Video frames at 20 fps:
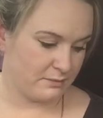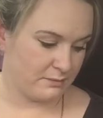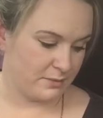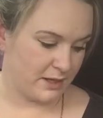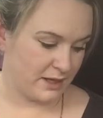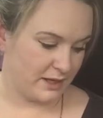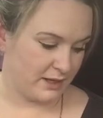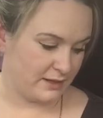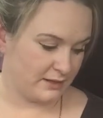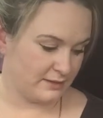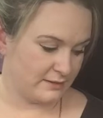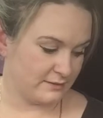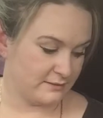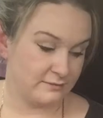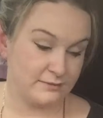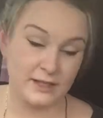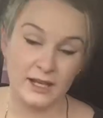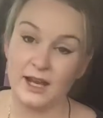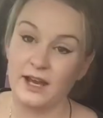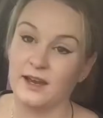But
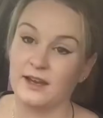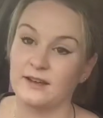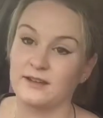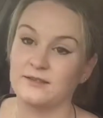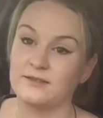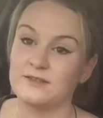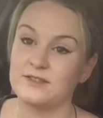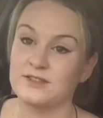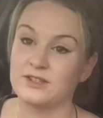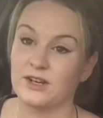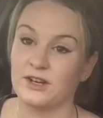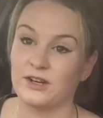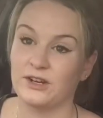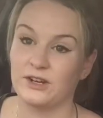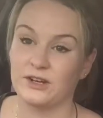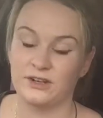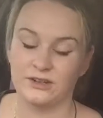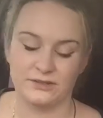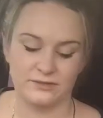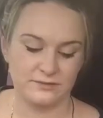yeah,
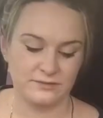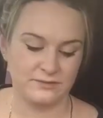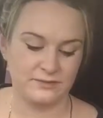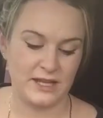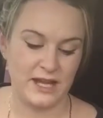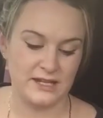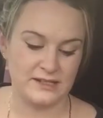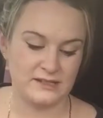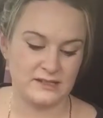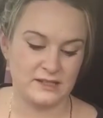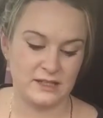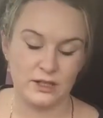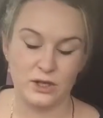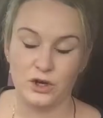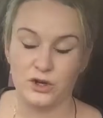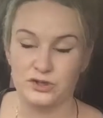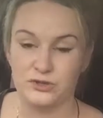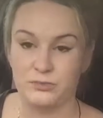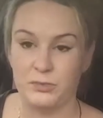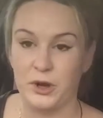so that's the
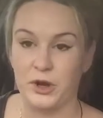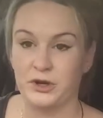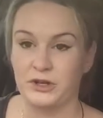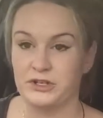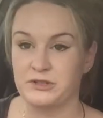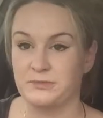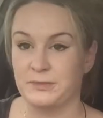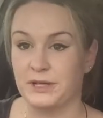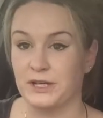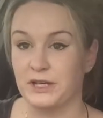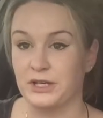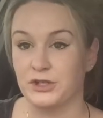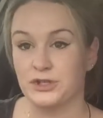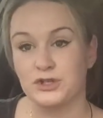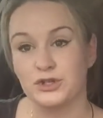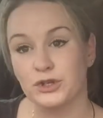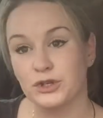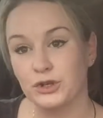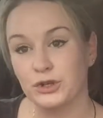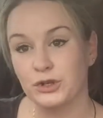Asmodus
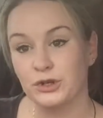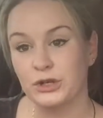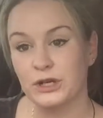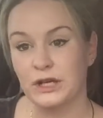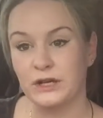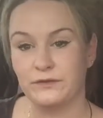Minikin2.